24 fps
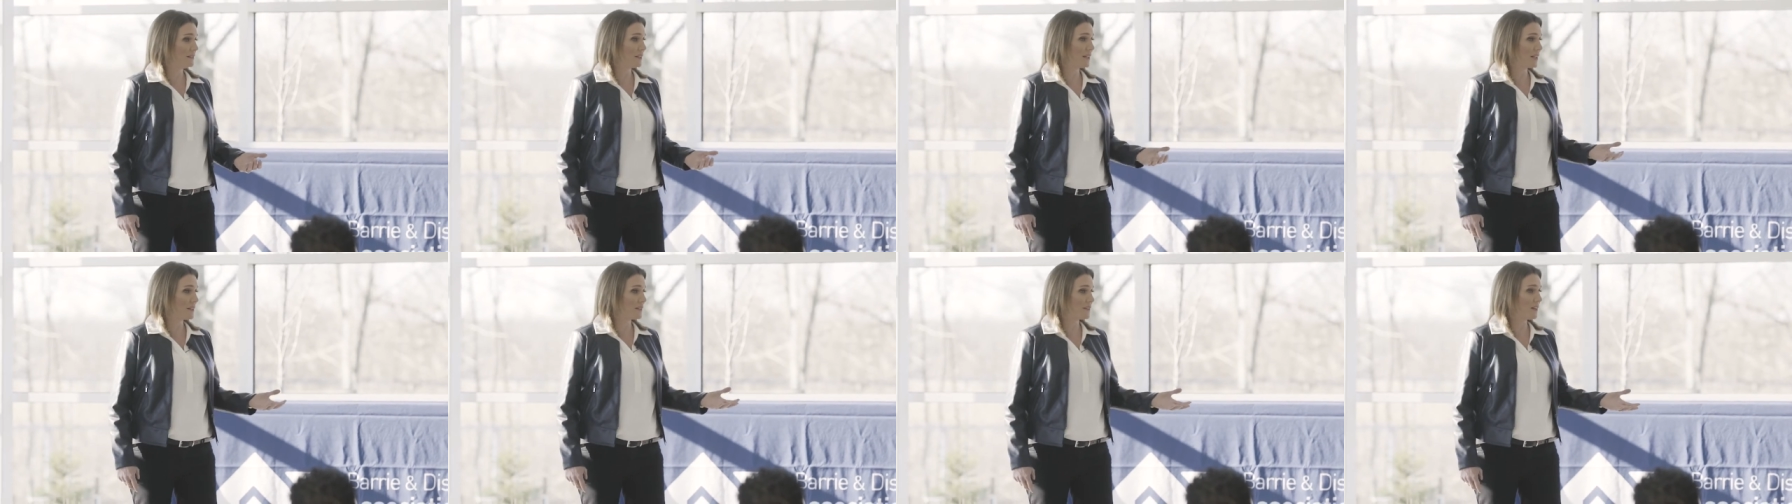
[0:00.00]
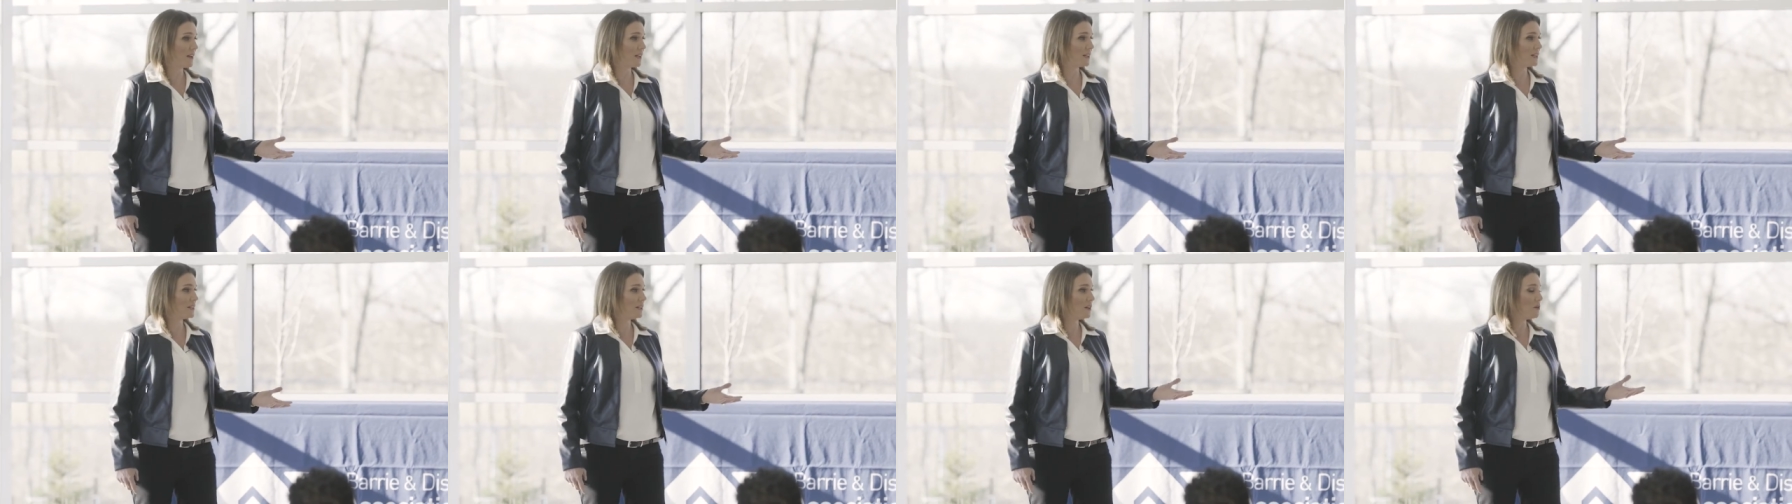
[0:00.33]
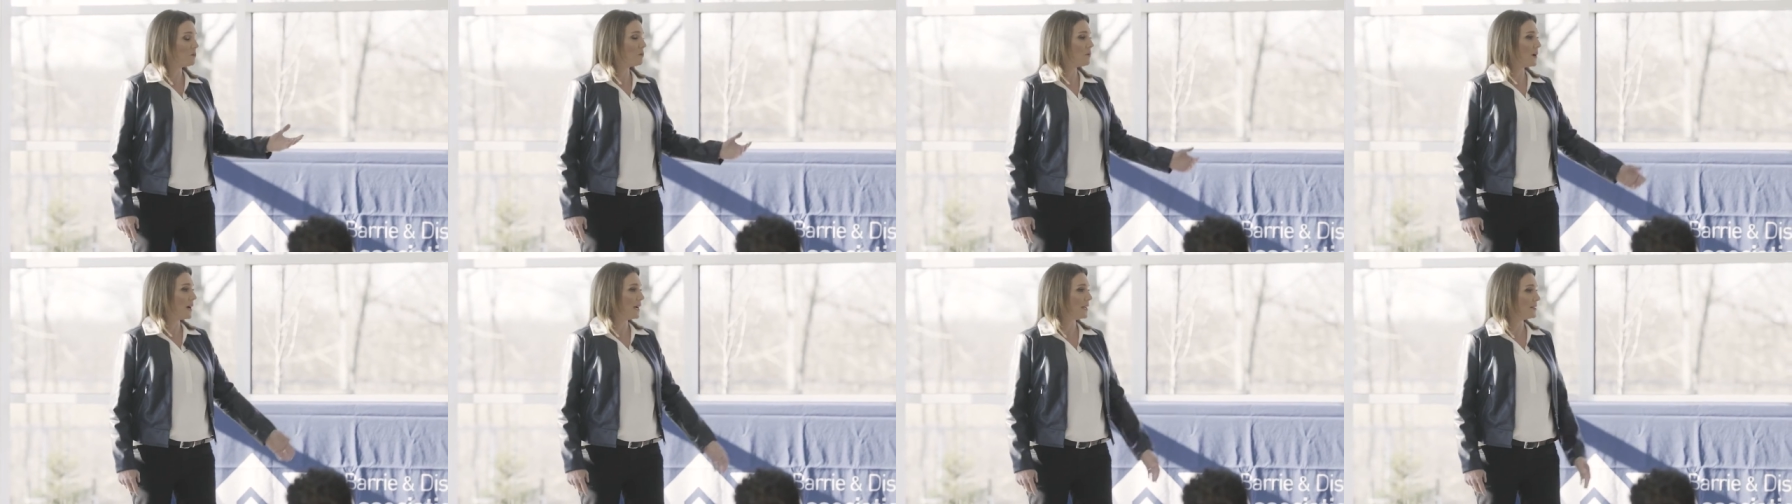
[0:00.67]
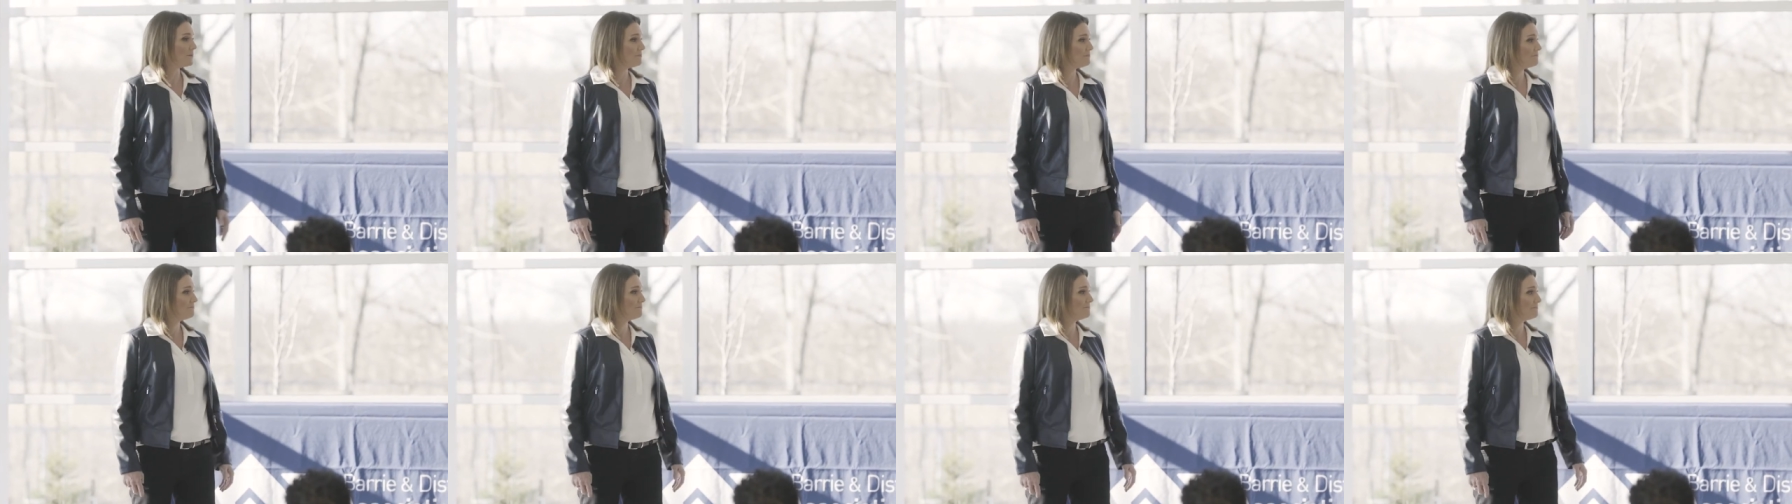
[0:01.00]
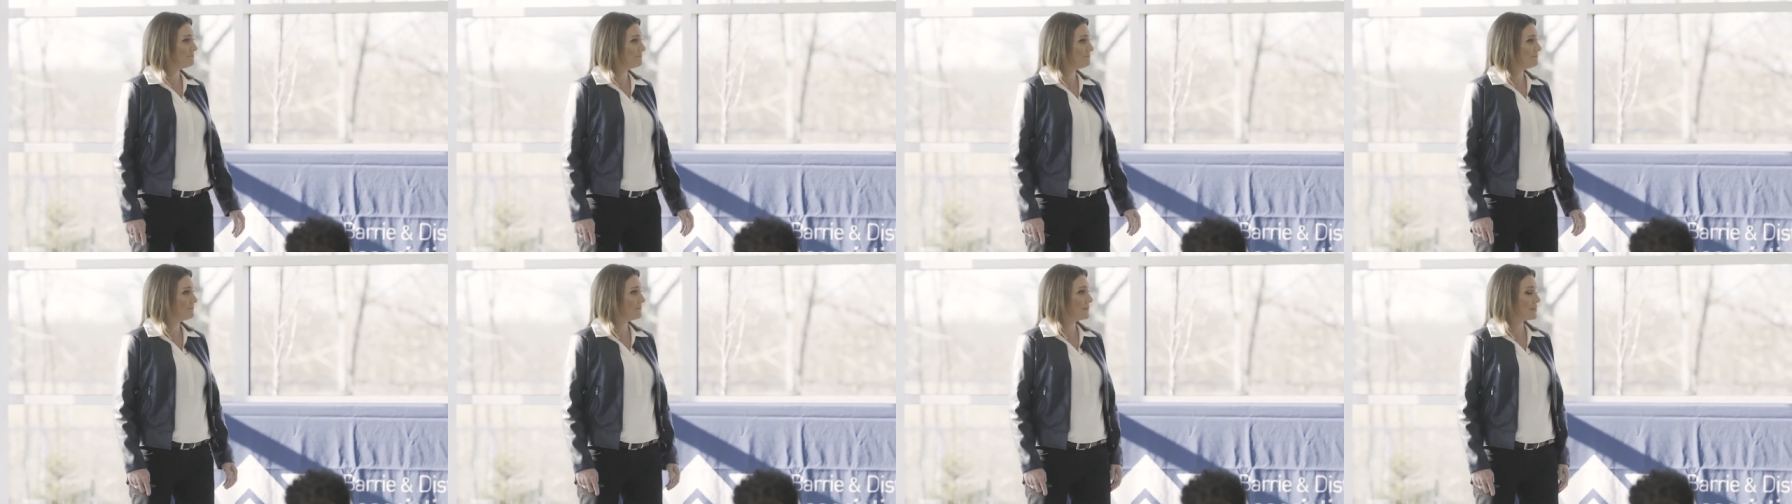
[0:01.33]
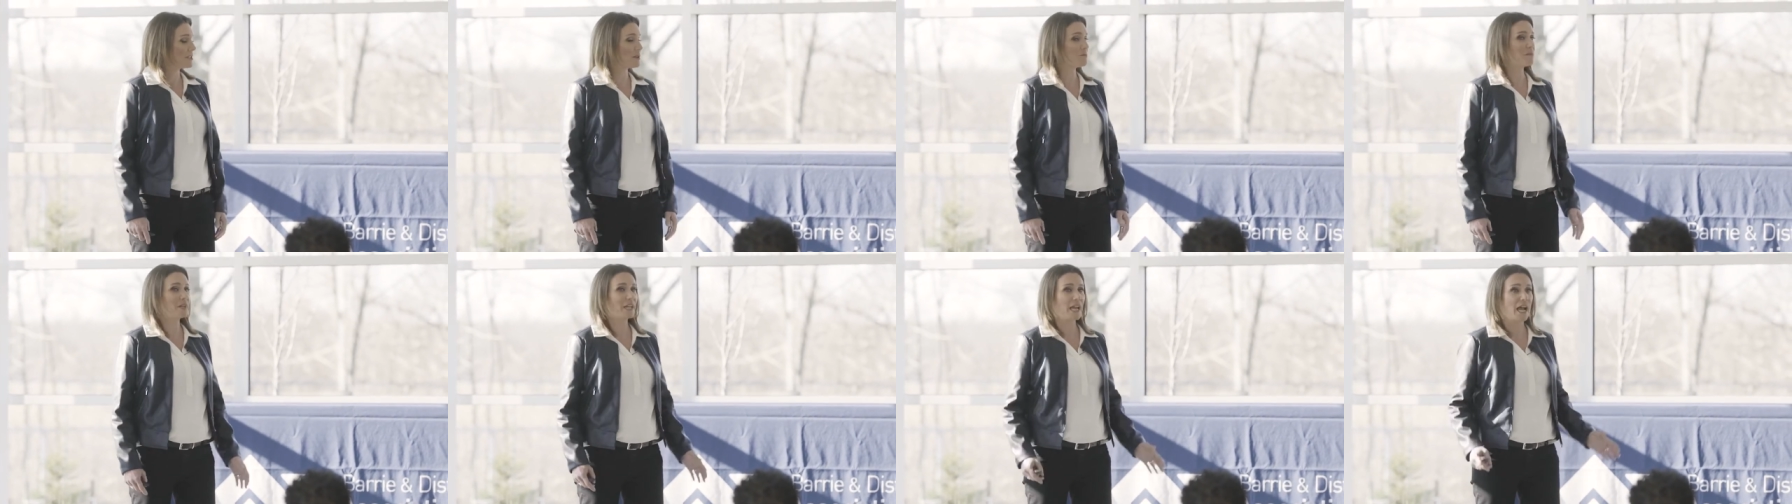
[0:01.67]
And I thought, you know what?
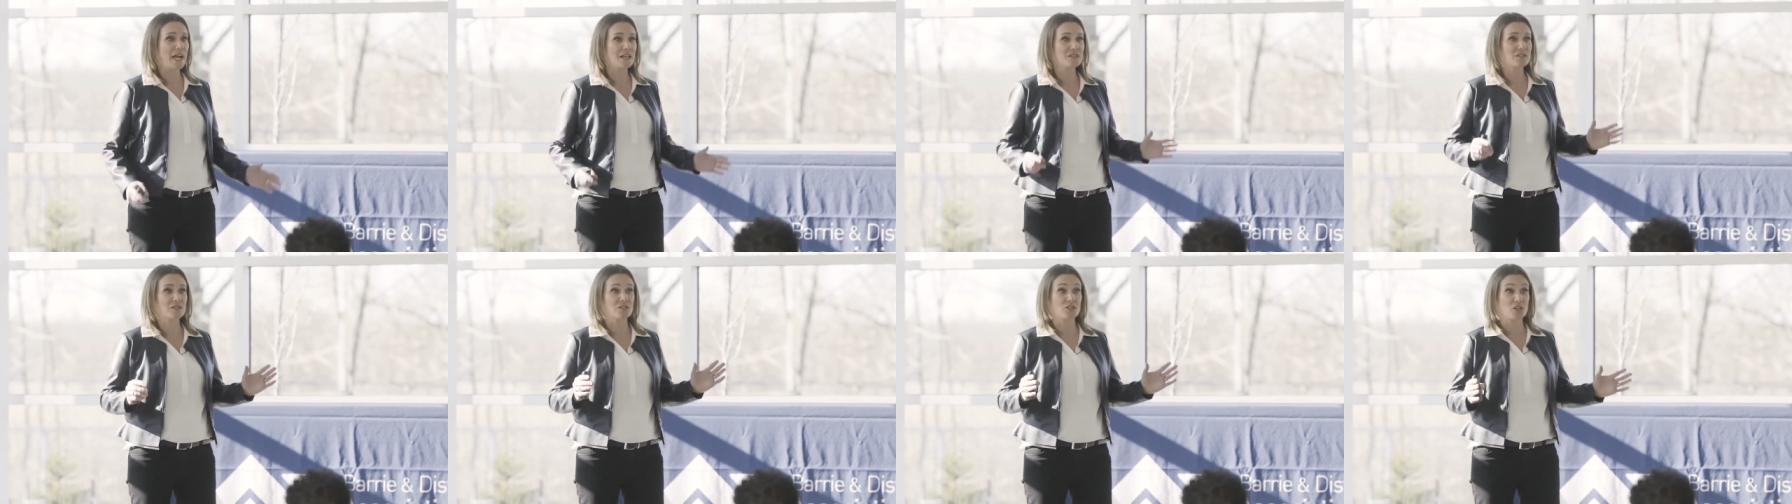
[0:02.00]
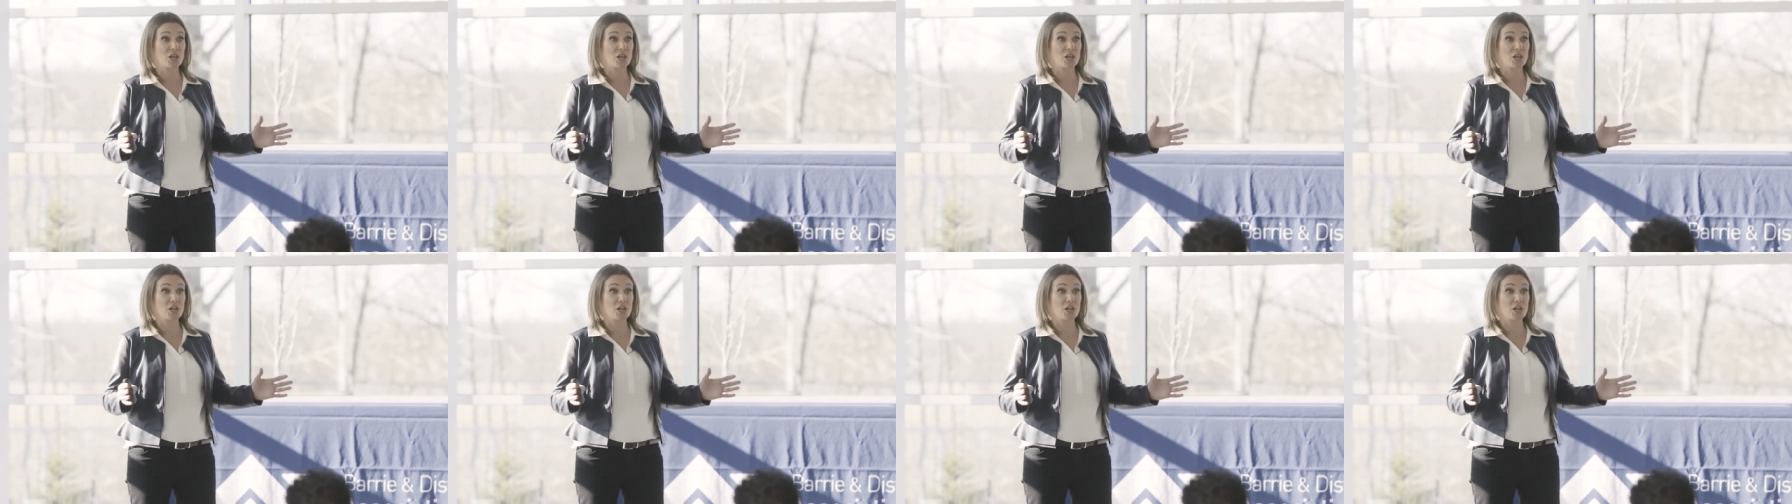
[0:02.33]
Something has